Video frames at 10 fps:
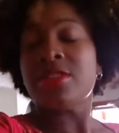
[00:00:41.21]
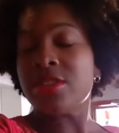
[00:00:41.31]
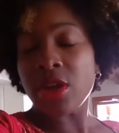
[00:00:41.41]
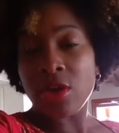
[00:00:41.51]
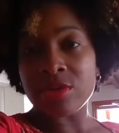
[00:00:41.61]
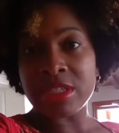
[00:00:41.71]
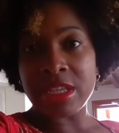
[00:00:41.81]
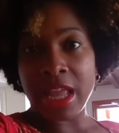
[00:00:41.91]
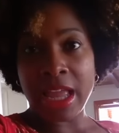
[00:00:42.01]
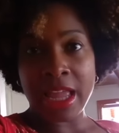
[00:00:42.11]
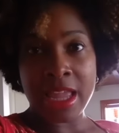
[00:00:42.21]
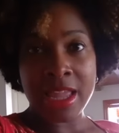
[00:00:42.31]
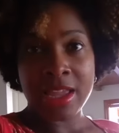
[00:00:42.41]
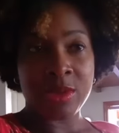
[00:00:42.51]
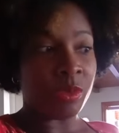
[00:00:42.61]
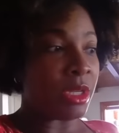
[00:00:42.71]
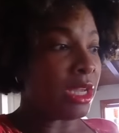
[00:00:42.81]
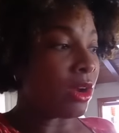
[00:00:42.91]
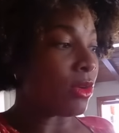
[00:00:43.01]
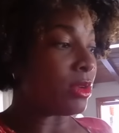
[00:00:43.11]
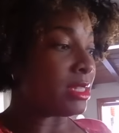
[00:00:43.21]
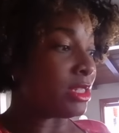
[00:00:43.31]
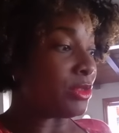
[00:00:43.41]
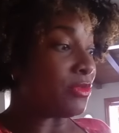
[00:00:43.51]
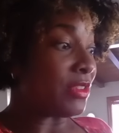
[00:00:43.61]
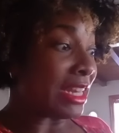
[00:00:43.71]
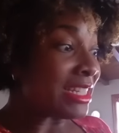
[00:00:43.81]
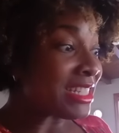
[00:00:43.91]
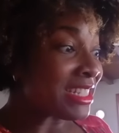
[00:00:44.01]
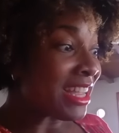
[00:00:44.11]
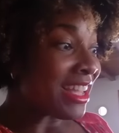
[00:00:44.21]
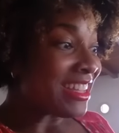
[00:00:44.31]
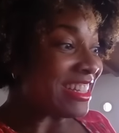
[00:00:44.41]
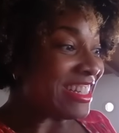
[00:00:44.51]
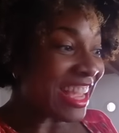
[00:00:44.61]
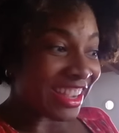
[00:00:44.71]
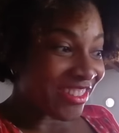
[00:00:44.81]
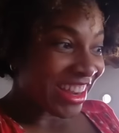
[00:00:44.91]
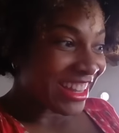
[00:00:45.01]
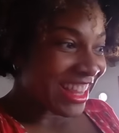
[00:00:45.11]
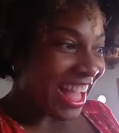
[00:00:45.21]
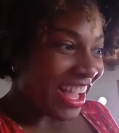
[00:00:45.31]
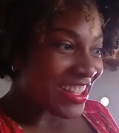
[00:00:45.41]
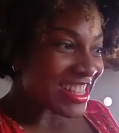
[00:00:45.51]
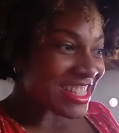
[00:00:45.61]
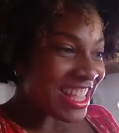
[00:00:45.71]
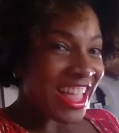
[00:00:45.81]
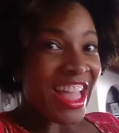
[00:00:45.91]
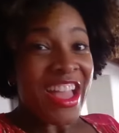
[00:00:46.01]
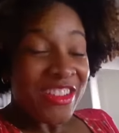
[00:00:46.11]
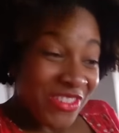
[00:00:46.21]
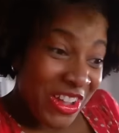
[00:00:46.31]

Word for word: So today we are going to finish decorating the house for